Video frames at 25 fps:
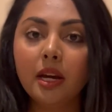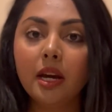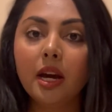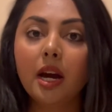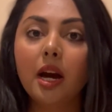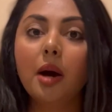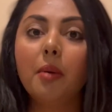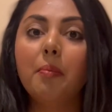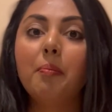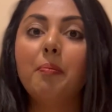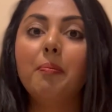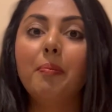
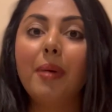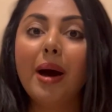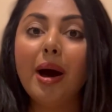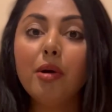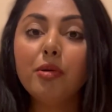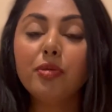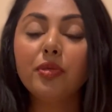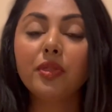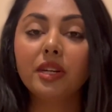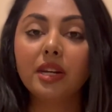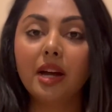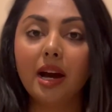about
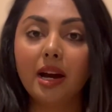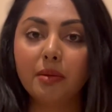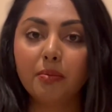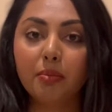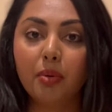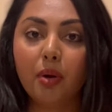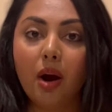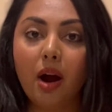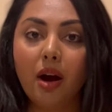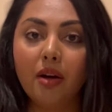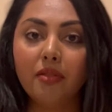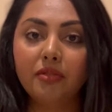the
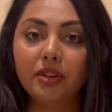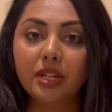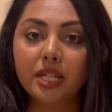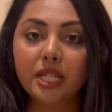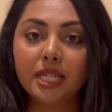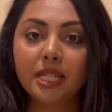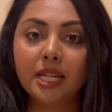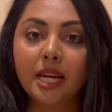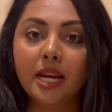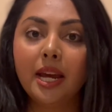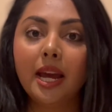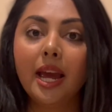nonprofit
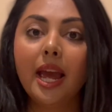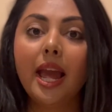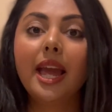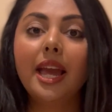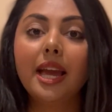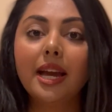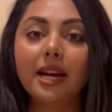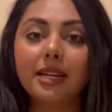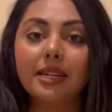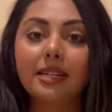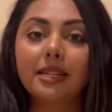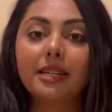
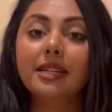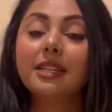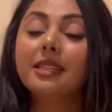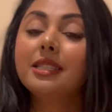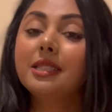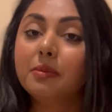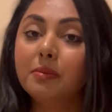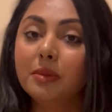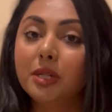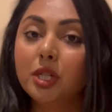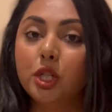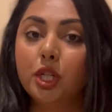and its
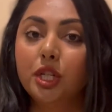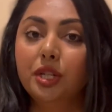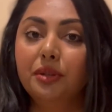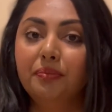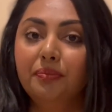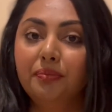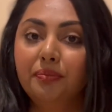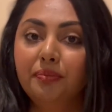mission.